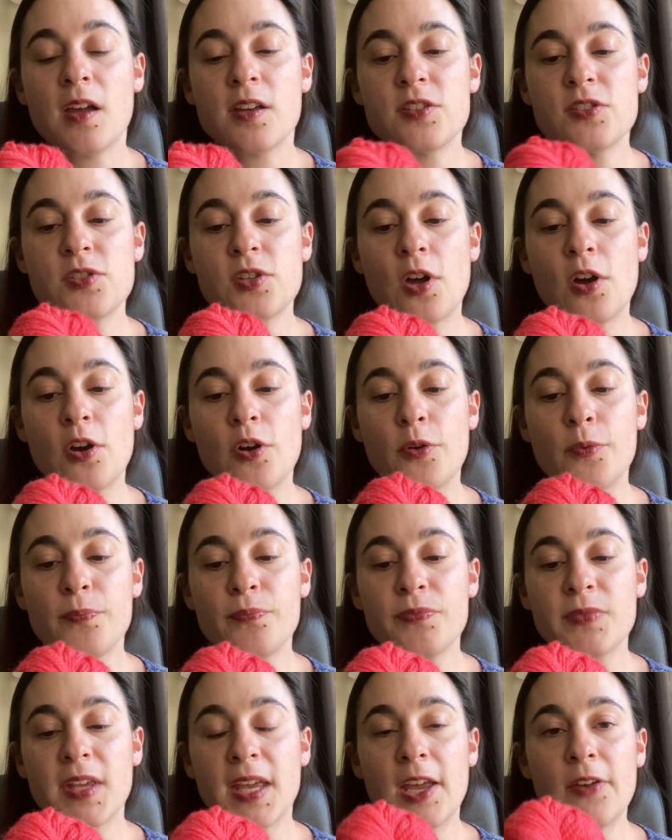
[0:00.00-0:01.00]
So
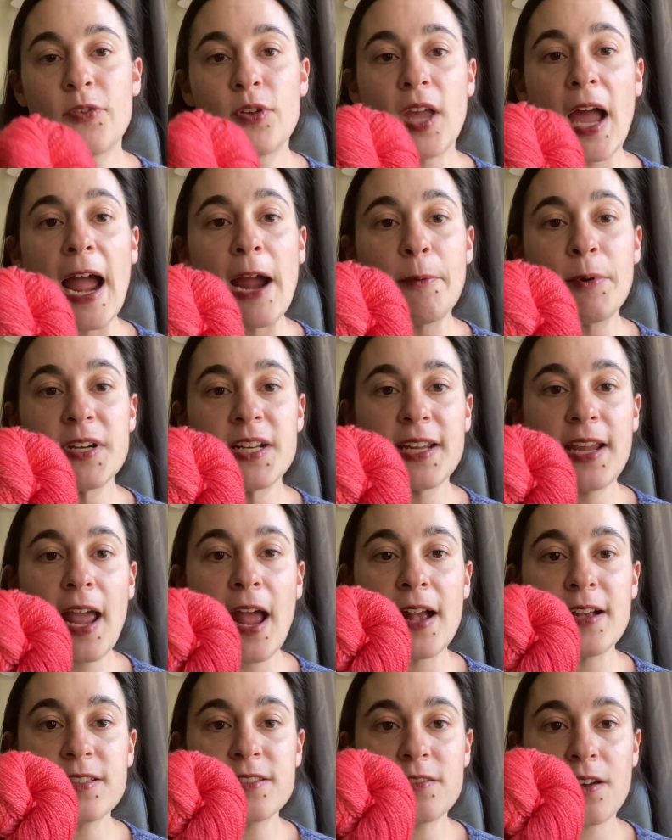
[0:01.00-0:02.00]
if I were to
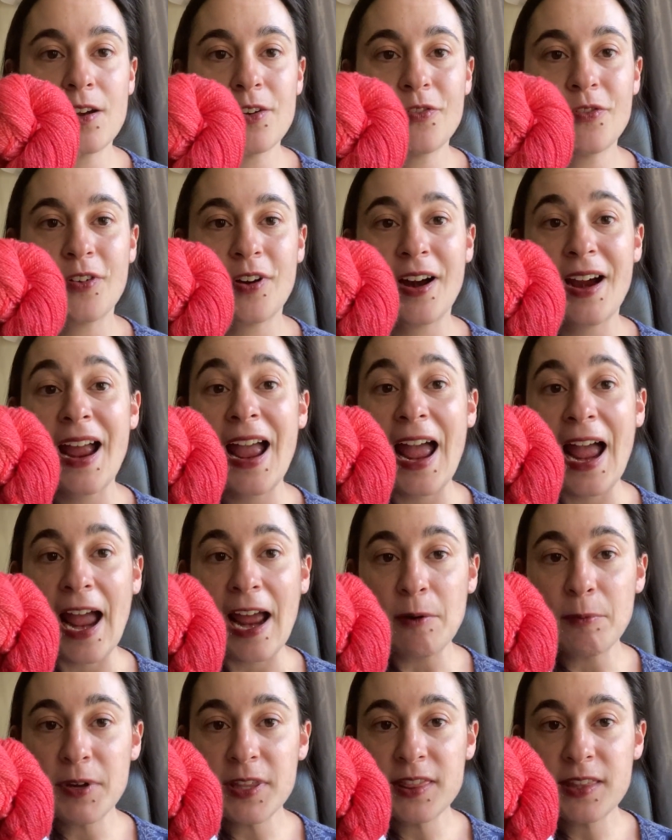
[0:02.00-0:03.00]
cast on for a
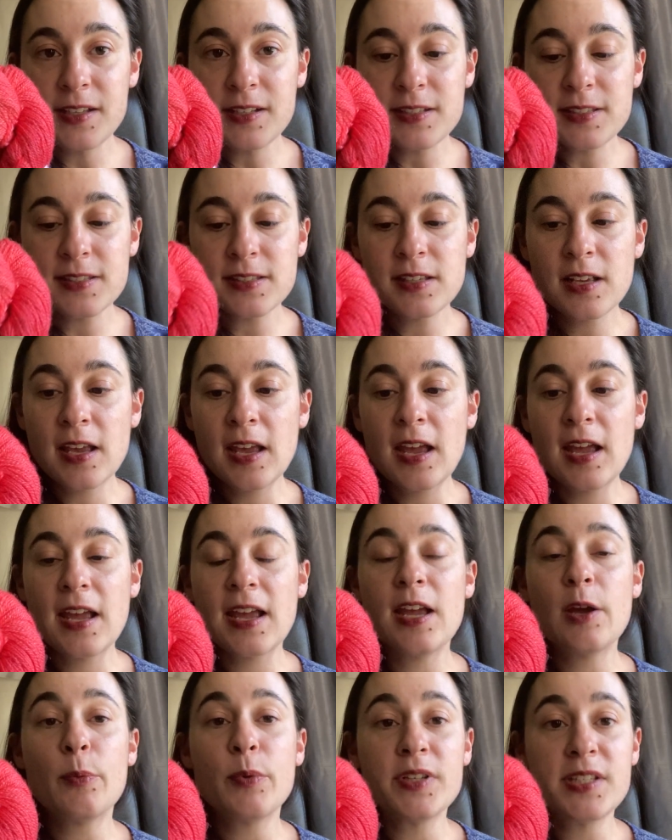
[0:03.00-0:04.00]
hat with this,
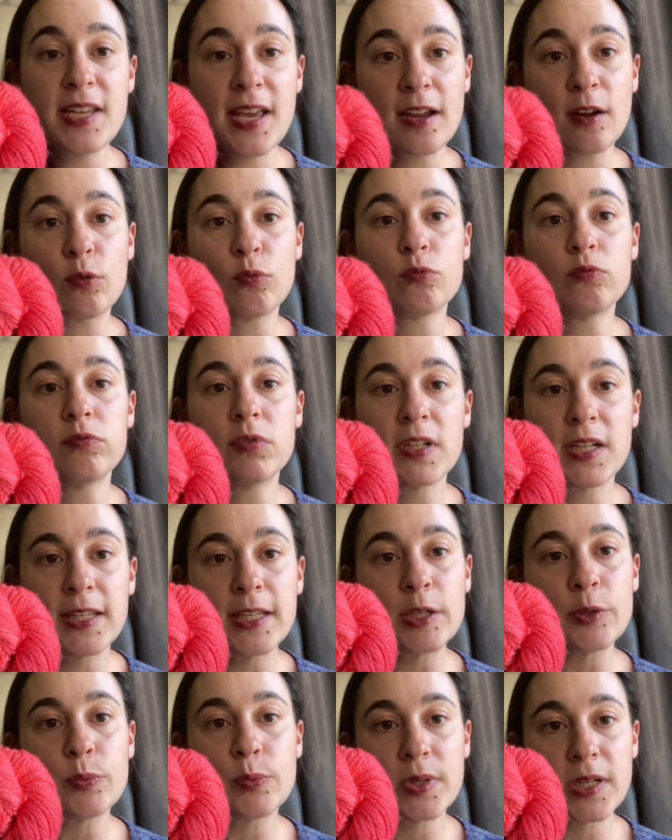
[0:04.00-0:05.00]
it would take a
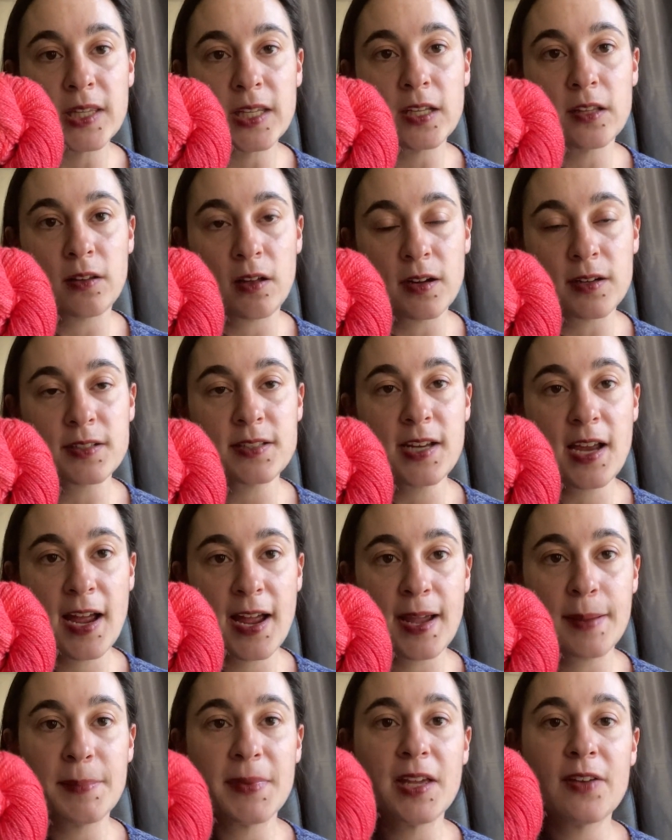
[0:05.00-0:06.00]
really, really long
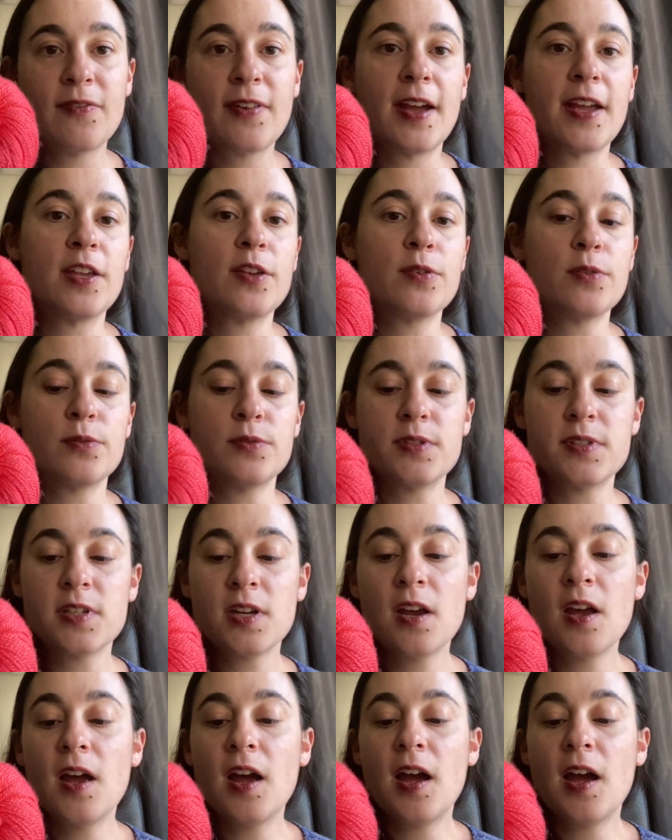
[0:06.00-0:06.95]
time if I used